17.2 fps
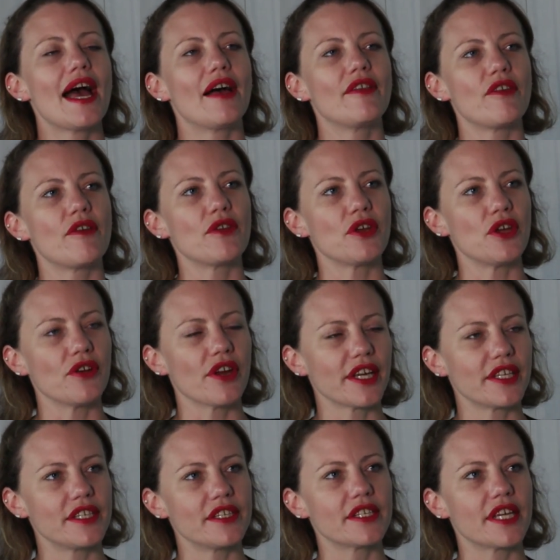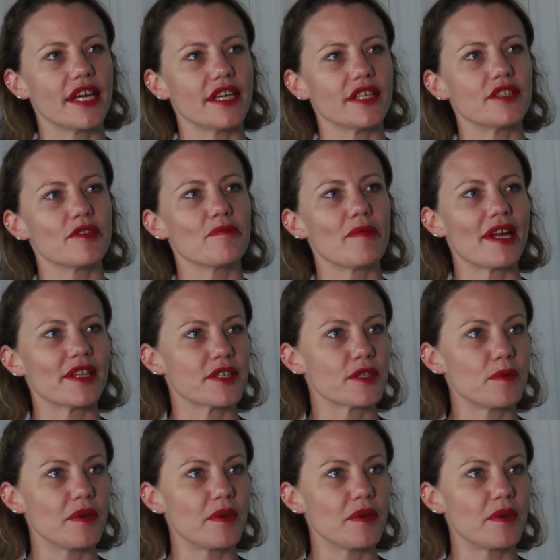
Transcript: and that the United Kingdom and